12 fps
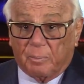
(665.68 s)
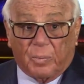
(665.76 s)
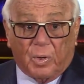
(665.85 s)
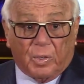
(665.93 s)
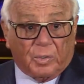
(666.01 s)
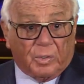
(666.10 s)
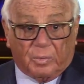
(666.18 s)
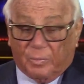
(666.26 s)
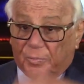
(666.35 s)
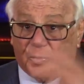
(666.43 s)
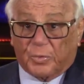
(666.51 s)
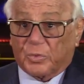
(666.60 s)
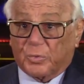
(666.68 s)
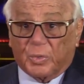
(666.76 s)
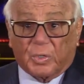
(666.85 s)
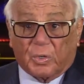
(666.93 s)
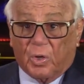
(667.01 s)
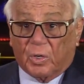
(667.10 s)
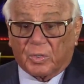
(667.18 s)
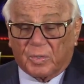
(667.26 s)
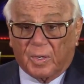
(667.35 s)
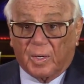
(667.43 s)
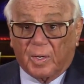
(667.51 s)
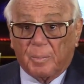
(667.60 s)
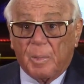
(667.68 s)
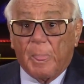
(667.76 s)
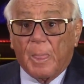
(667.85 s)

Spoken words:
bought the first drink all the time.